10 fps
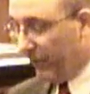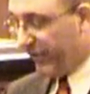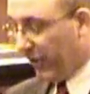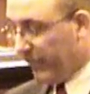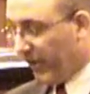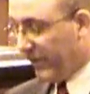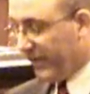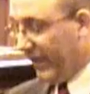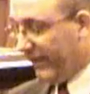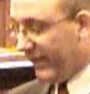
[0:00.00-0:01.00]
usurps
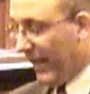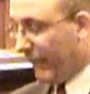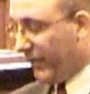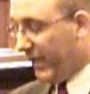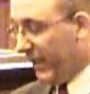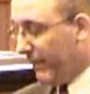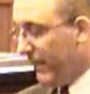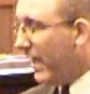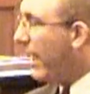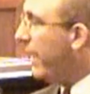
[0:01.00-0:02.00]
our state sovereignty
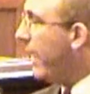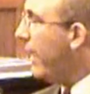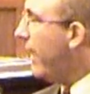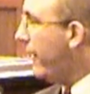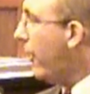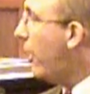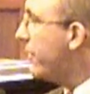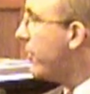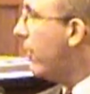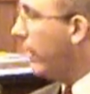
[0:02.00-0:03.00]
and, that, and
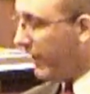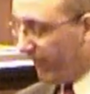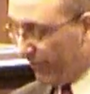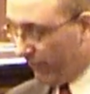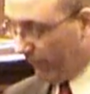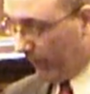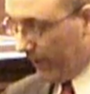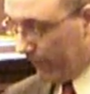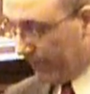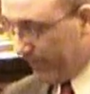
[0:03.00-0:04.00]
also our individual
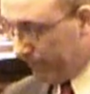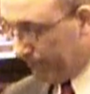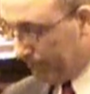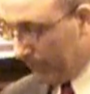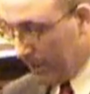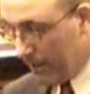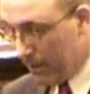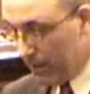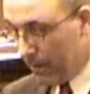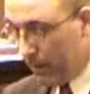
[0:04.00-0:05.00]
freedoms.
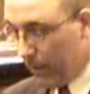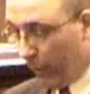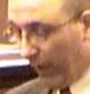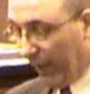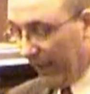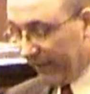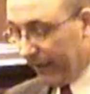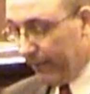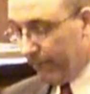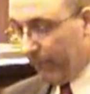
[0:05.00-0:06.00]
When
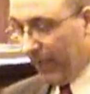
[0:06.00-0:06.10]
elected,